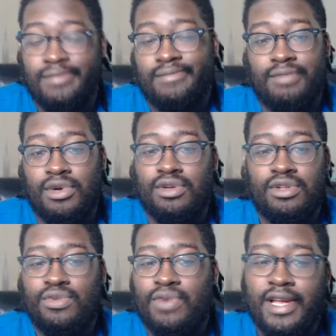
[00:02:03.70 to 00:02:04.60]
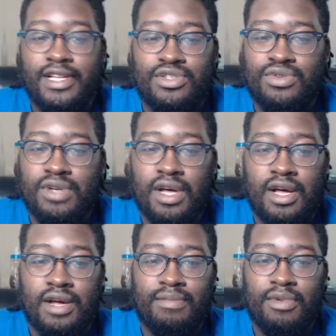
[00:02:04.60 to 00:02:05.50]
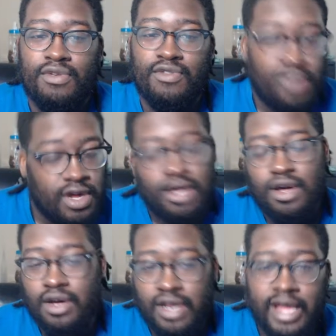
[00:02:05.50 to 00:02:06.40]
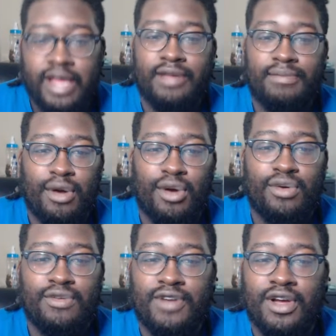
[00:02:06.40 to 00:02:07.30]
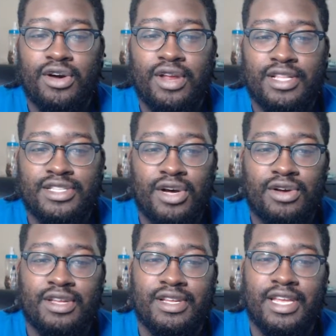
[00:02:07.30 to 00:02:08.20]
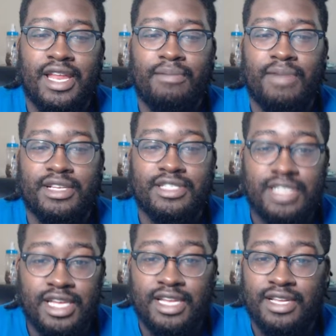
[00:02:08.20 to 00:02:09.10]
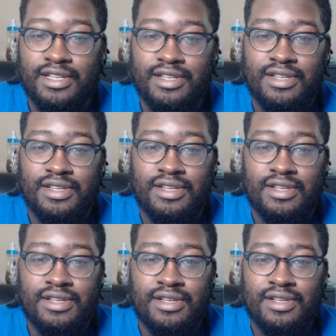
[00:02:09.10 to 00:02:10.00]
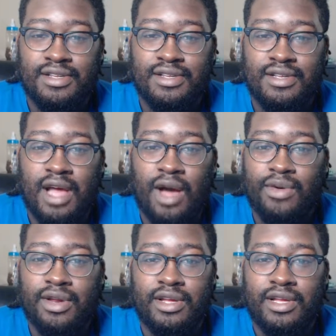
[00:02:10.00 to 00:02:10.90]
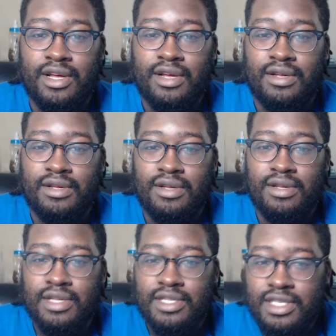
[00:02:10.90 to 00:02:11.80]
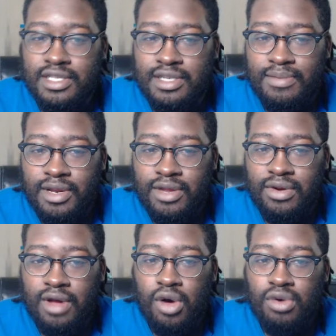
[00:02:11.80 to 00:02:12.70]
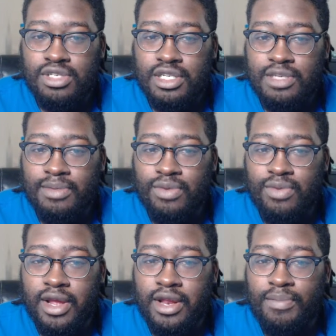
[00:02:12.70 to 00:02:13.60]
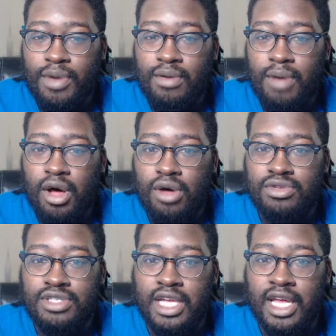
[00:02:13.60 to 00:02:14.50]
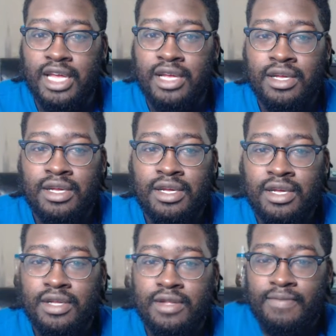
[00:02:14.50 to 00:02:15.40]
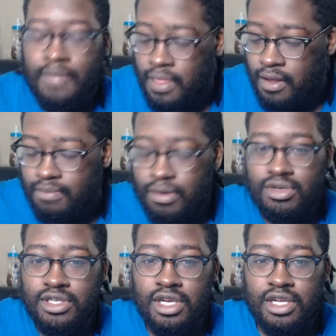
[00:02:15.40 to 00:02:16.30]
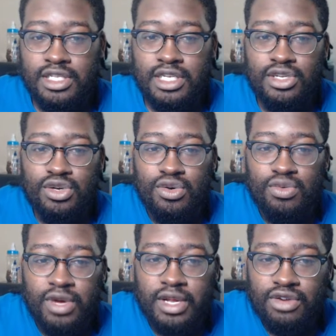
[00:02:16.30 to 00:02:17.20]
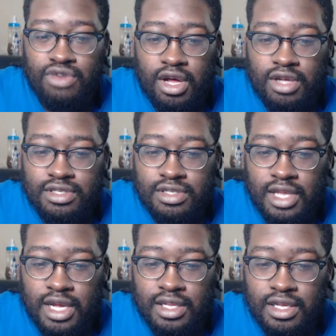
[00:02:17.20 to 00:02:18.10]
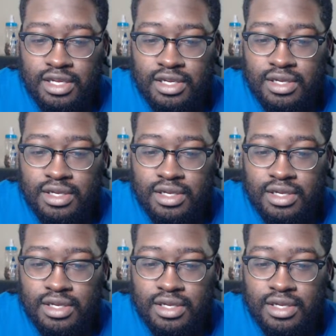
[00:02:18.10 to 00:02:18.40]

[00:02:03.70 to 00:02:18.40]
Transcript: Bro, you way too calm, bro. Fuck all that, bro. Fuck all that talking. Get up my shit. I would've... Is it somebody on... Oh, shit, somebody ran up on... Oh, shit! Bro, did y'all see dude run across? Like, look.